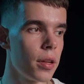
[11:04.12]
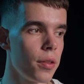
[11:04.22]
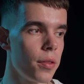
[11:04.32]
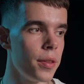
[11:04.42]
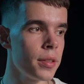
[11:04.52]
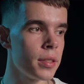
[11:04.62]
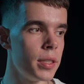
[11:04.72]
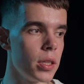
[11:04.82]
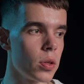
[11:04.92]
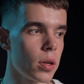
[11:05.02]
This
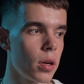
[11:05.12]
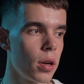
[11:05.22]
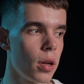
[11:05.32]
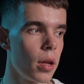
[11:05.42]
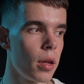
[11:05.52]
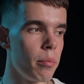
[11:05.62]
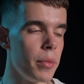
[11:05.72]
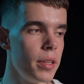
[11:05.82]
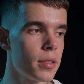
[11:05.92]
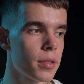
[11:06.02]
here
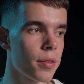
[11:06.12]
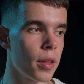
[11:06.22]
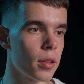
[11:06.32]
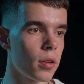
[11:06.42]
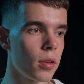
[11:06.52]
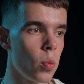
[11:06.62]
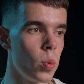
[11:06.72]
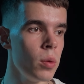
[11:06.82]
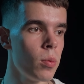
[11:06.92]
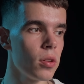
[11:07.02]
means that
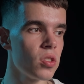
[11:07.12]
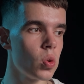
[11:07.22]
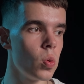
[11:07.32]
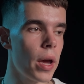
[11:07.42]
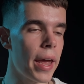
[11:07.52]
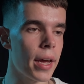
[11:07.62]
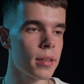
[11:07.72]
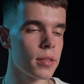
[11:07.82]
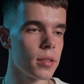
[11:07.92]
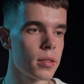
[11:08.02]
we want to
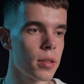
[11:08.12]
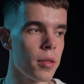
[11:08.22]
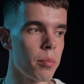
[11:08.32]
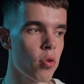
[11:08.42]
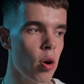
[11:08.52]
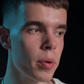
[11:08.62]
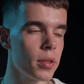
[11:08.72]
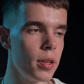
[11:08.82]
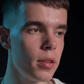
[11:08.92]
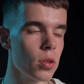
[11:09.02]
access the
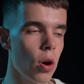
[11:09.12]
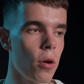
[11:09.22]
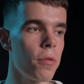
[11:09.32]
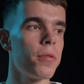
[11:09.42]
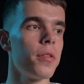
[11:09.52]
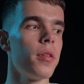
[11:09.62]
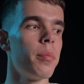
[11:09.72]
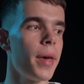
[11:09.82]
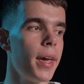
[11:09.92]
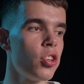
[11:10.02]
properties of the
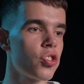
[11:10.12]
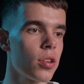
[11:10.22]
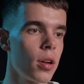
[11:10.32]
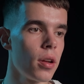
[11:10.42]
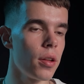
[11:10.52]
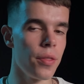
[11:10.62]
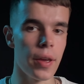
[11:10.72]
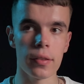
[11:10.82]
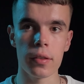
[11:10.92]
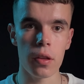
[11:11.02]
page
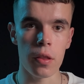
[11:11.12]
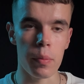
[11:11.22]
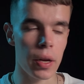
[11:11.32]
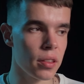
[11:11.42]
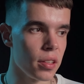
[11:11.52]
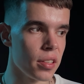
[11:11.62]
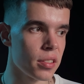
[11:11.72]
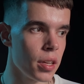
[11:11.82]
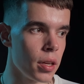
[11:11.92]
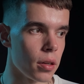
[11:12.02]
that the button
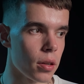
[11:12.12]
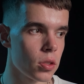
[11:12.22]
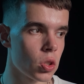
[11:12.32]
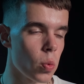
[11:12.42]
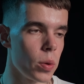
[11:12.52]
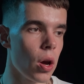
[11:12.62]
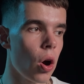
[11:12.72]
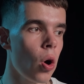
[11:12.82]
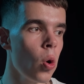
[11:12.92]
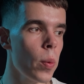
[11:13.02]
is in. So we
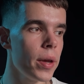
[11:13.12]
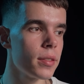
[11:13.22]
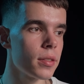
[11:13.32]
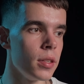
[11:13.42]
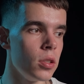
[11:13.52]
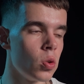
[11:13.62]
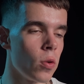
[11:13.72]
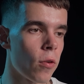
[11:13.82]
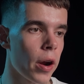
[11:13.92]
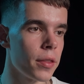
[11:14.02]
always need to
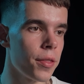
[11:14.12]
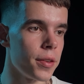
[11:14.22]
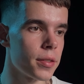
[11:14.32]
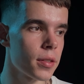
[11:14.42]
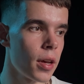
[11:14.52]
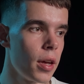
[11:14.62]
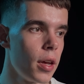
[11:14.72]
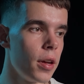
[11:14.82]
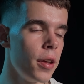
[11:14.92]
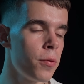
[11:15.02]
write this.
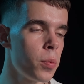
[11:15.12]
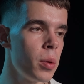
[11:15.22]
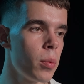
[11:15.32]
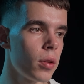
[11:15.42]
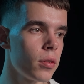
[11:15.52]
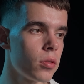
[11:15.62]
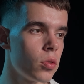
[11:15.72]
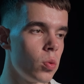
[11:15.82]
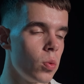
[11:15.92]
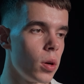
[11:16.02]
If we want
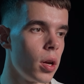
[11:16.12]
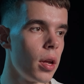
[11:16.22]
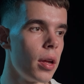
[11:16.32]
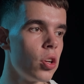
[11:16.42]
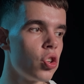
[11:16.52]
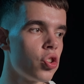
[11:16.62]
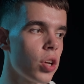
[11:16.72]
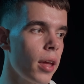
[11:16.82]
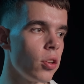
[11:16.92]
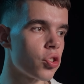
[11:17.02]
to
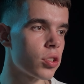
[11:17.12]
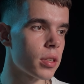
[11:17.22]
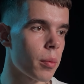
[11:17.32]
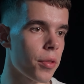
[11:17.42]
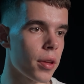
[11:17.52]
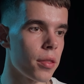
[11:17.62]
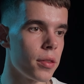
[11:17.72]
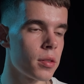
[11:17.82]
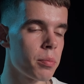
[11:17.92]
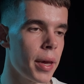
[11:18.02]
change something in
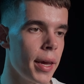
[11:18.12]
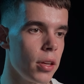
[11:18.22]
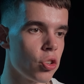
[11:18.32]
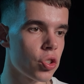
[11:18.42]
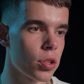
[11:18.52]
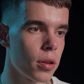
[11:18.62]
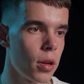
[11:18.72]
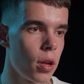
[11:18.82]
this page